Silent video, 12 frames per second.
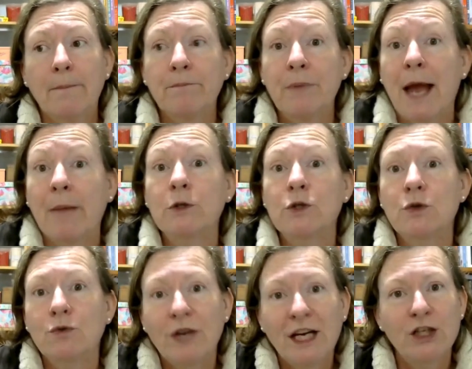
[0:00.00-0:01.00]
be able to
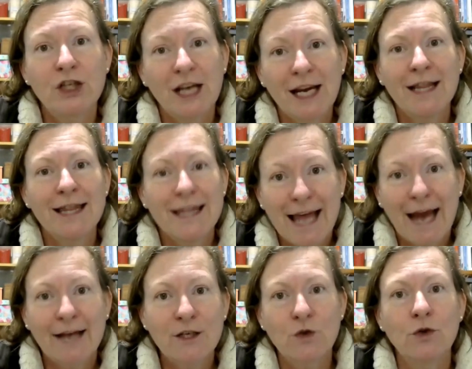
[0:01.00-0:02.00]
reach in
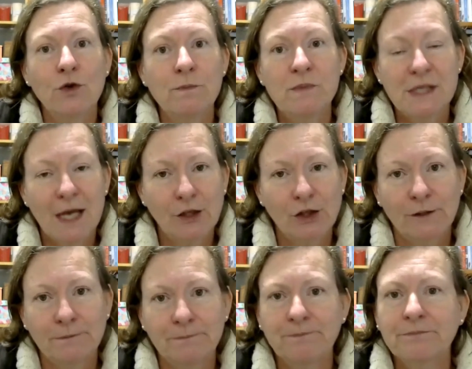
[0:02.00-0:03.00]
that group
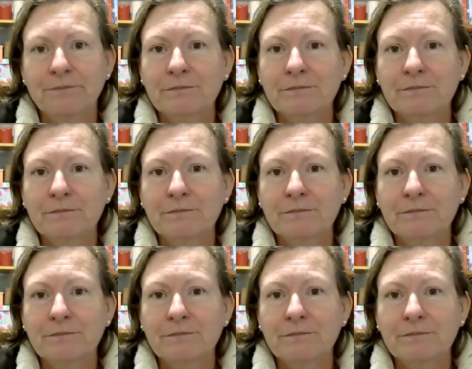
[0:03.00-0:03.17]
session,